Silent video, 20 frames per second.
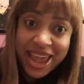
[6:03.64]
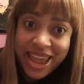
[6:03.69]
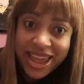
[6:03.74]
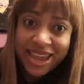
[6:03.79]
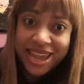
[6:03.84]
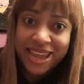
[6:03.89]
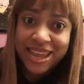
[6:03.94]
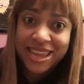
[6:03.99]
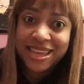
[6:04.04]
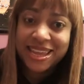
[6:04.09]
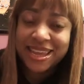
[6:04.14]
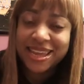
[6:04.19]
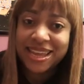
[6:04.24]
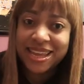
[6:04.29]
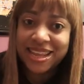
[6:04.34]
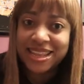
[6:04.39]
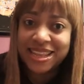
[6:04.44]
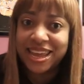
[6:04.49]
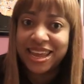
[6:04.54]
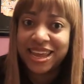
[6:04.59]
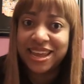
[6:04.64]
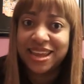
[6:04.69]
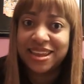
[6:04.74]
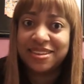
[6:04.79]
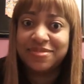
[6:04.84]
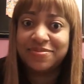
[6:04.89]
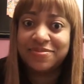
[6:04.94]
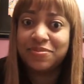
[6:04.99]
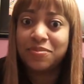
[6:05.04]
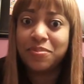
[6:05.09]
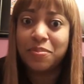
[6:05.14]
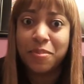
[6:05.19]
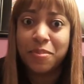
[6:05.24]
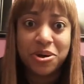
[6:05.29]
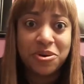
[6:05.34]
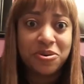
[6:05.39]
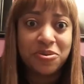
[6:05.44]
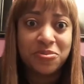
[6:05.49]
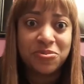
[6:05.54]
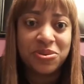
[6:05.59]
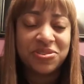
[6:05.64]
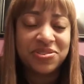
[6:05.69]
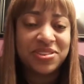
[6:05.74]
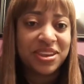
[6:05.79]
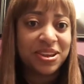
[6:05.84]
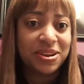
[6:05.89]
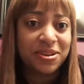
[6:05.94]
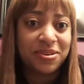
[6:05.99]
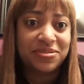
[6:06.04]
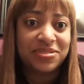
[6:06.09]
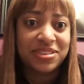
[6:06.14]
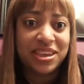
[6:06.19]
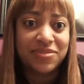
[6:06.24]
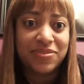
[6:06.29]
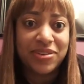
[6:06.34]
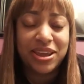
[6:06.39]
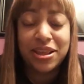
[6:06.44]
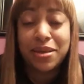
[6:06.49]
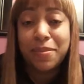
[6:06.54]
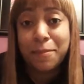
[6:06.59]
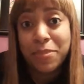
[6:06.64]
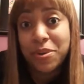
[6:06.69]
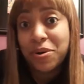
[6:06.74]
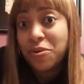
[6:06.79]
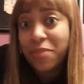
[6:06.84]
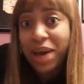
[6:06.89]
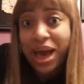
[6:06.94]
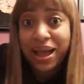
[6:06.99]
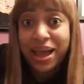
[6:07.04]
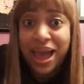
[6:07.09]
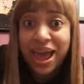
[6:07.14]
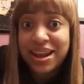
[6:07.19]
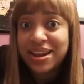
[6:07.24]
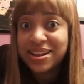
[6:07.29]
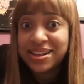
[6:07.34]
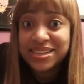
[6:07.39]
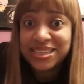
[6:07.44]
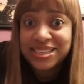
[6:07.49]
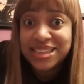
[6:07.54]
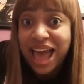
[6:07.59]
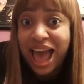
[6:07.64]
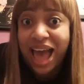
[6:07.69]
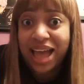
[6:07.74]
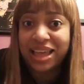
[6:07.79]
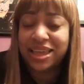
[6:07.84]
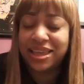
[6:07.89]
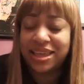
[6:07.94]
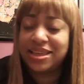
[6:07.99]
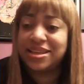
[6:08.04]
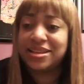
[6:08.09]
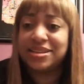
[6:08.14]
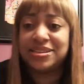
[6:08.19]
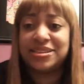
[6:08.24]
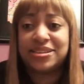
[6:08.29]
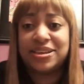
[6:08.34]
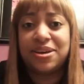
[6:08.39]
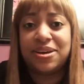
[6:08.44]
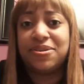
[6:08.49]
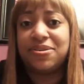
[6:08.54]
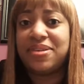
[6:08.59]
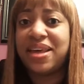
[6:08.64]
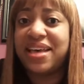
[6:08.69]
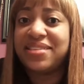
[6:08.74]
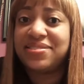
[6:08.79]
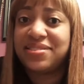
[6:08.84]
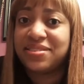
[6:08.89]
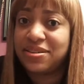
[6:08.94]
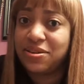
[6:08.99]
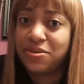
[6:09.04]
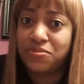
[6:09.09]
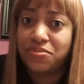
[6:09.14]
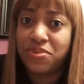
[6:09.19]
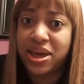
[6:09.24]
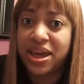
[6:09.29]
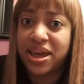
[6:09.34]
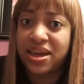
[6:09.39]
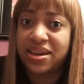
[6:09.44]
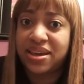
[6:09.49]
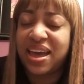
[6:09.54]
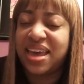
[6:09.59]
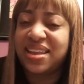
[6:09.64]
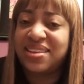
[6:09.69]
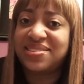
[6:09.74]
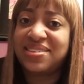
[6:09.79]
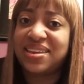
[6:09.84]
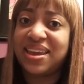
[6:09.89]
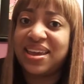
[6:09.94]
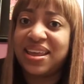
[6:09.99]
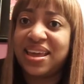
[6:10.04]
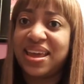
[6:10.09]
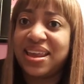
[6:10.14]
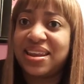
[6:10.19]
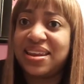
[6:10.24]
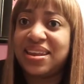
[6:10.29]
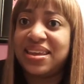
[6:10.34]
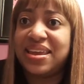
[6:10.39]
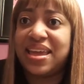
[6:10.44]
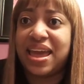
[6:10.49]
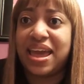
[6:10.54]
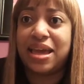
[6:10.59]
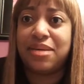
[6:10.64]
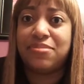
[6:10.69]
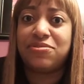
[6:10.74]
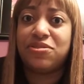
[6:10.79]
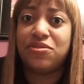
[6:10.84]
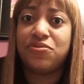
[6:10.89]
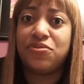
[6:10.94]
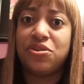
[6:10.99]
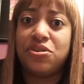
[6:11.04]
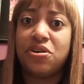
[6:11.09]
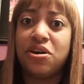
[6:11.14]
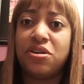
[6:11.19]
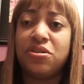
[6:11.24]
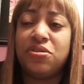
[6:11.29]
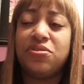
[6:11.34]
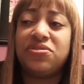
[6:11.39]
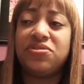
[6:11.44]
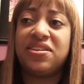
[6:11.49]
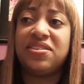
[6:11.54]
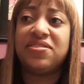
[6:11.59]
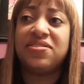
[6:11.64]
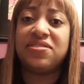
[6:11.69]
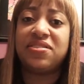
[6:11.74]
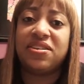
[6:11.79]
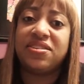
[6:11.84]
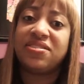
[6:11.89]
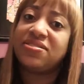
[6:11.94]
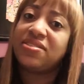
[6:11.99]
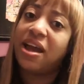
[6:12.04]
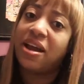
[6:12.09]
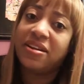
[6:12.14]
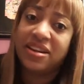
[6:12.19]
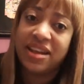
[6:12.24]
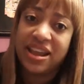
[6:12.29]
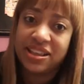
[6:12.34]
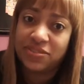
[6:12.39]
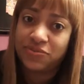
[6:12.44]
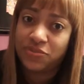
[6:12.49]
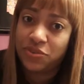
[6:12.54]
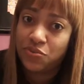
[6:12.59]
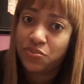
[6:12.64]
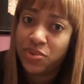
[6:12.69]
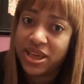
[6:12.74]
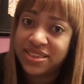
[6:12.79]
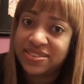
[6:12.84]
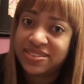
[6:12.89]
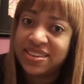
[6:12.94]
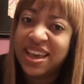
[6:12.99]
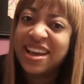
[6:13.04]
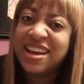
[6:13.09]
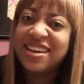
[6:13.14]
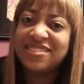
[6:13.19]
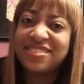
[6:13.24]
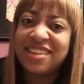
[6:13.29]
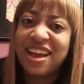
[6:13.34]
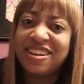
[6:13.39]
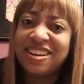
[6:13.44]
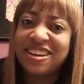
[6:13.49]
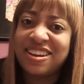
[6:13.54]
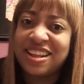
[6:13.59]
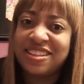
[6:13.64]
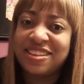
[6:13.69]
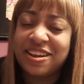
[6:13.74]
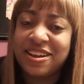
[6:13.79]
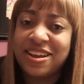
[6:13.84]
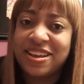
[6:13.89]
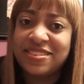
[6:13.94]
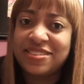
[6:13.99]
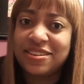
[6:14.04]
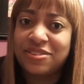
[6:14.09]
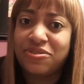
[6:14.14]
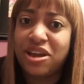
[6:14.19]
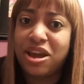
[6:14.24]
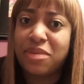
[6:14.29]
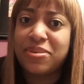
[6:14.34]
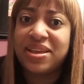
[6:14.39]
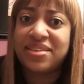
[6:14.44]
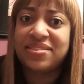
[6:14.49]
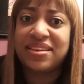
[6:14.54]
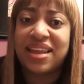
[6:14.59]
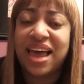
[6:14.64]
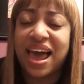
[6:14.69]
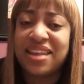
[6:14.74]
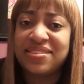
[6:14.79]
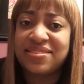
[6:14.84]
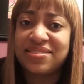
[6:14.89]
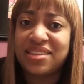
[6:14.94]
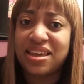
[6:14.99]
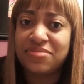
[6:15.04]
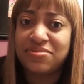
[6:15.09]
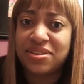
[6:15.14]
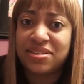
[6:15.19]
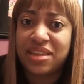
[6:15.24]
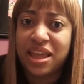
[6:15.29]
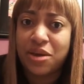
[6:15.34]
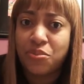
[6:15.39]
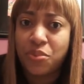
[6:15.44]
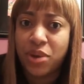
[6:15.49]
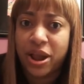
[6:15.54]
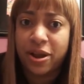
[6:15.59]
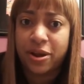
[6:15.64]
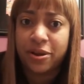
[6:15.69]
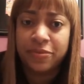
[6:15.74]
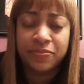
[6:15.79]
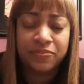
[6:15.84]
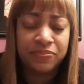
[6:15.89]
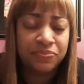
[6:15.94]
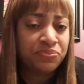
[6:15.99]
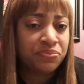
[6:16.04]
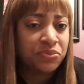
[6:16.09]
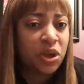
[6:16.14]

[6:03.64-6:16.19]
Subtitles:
hand, and then boom, you see it on TV, boom, I got it in stock. So that's a good way of kind of staying ahead of the game too. A new season's going to start in the next few weeks. Start looking at their Instagram, because a lot of stuff that they wear